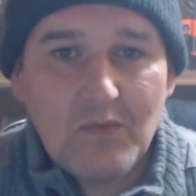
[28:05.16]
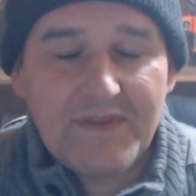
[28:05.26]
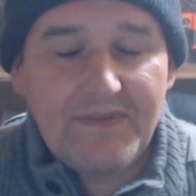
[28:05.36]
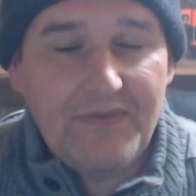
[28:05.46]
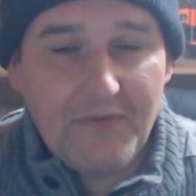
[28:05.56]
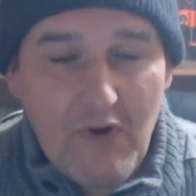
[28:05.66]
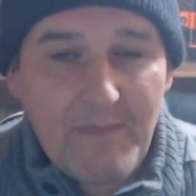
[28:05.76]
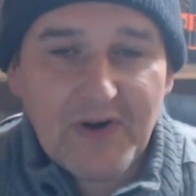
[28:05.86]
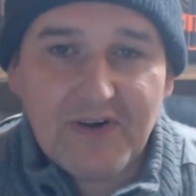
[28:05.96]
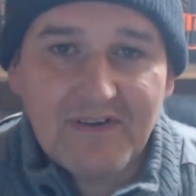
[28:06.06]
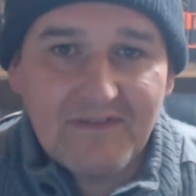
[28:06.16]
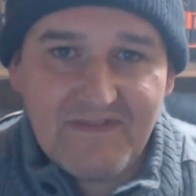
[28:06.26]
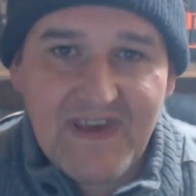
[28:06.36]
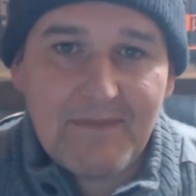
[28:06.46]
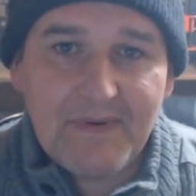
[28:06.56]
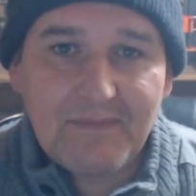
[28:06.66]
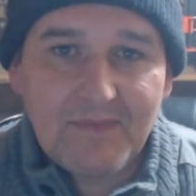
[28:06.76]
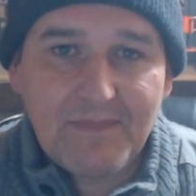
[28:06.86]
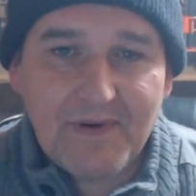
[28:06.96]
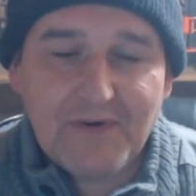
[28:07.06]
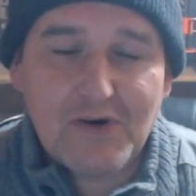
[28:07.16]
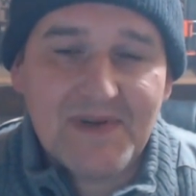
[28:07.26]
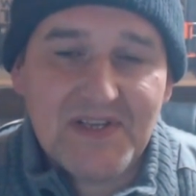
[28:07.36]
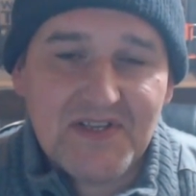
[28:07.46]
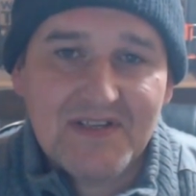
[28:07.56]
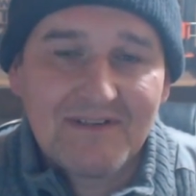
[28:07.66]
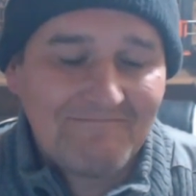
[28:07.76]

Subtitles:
with dripper vape performance.